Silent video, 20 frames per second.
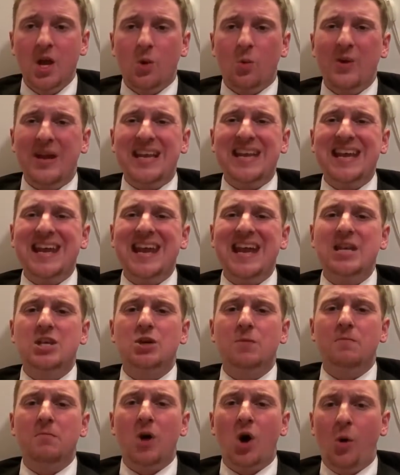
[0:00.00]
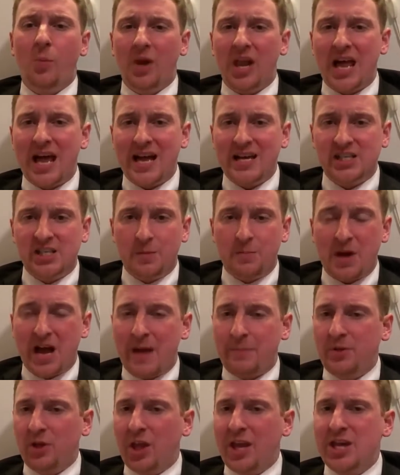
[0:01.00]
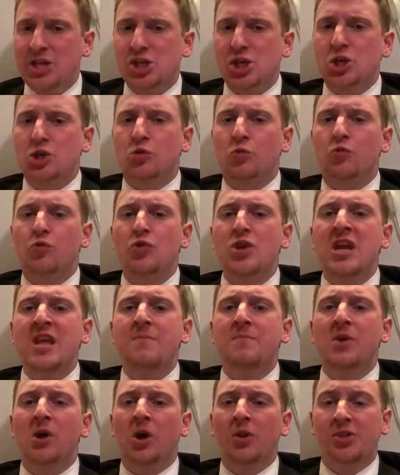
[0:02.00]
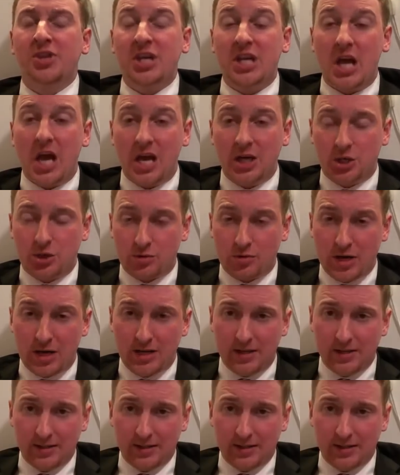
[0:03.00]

We need to mobilize the population to rebuild the country.